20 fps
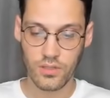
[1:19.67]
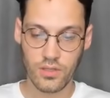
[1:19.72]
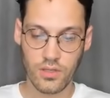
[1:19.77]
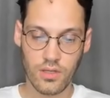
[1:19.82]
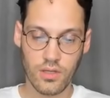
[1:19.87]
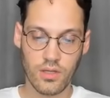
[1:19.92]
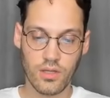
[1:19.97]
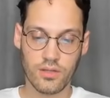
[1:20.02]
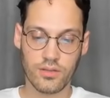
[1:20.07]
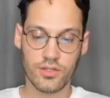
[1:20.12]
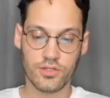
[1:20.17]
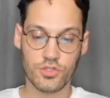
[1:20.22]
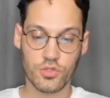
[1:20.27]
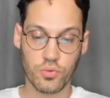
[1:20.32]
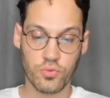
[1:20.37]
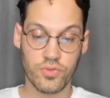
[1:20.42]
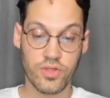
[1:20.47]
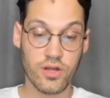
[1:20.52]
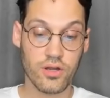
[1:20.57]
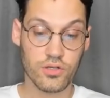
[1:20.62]
The tw
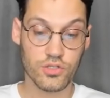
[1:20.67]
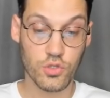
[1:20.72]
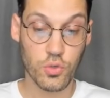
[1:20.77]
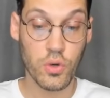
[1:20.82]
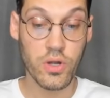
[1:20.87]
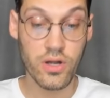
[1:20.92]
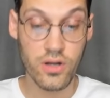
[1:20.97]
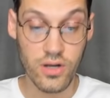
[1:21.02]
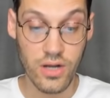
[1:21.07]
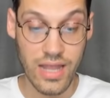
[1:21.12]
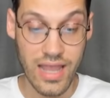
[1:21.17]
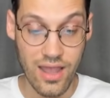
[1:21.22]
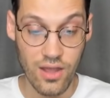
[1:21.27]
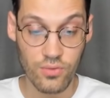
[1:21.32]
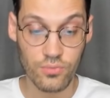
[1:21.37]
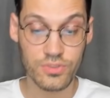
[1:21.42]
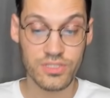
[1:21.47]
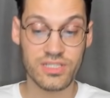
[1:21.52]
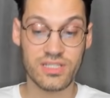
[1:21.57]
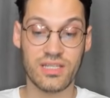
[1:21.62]
their Twitter account was
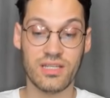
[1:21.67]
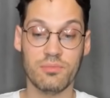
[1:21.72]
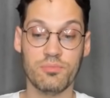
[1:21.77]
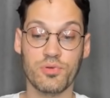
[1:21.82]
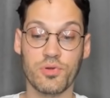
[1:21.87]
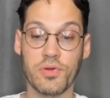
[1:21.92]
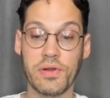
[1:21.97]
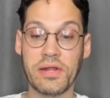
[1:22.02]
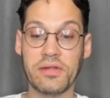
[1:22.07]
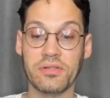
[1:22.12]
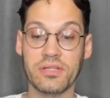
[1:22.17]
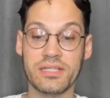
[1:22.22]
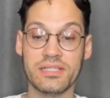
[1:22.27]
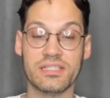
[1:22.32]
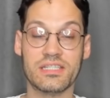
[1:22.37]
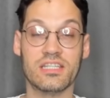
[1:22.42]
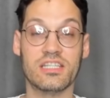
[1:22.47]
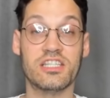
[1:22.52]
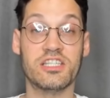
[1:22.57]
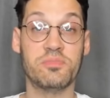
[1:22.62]
temporarily
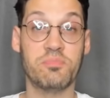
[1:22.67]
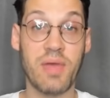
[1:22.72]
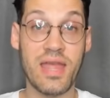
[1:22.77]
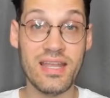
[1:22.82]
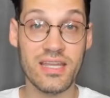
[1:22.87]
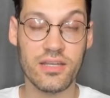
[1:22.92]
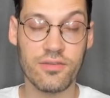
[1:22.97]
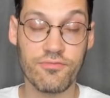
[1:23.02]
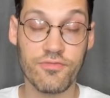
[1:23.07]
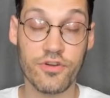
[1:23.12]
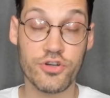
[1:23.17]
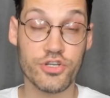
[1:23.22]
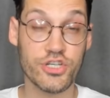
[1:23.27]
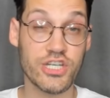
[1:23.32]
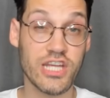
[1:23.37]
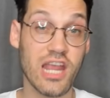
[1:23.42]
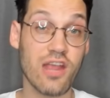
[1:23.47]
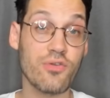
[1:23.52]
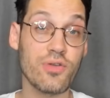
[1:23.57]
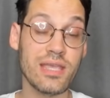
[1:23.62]
suspended for
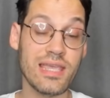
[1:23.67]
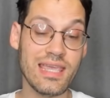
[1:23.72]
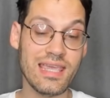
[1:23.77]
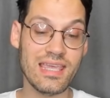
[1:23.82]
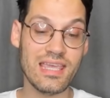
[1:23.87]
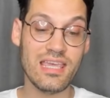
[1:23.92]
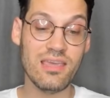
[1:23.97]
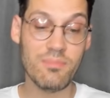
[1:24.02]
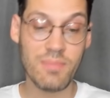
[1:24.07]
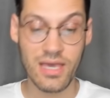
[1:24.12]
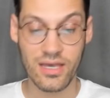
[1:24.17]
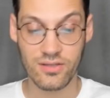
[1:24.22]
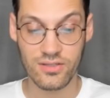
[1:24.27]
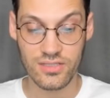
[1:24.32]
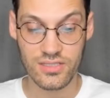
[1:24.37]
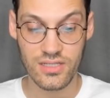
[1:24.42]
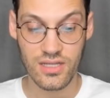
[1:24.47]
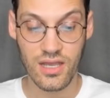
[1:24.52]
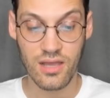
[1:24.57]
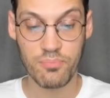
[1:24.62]
sharing emails
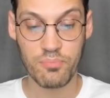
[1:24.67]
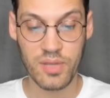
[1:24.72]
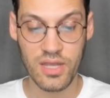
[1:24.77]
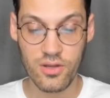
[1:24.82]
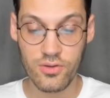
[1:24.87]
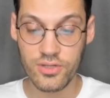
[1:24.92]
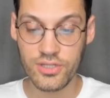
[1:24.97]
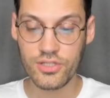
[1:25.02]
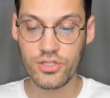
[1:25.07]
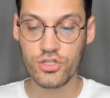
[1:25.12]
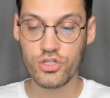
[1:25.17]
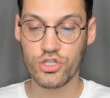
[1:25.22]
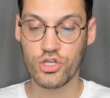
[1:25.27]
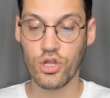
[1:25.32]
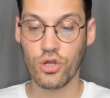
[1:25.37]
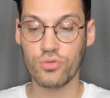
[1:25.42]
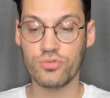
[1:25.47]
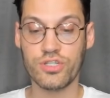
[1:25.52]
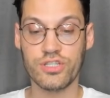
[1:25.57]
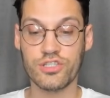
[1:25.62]
appearing to show
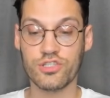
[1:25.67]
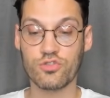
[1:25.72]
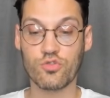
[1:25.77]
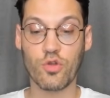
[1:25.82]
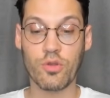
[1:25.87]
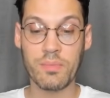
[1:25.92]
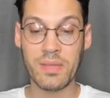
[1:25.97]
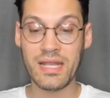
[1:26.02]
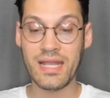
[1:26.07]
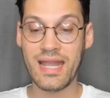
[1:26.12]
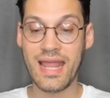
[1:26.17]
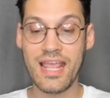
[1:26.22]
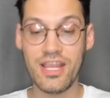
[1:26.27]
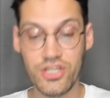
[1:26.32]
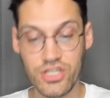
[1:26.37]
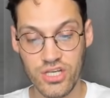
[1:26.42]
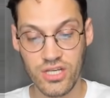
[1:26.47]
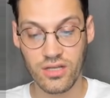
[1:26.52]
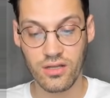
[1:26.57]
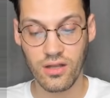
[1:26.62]

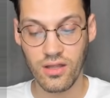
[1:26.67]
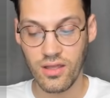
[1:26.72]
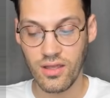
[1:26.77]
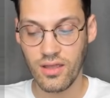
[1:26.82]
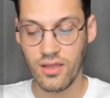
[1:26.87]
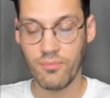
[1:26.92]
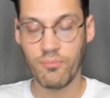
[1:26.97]
discrimination by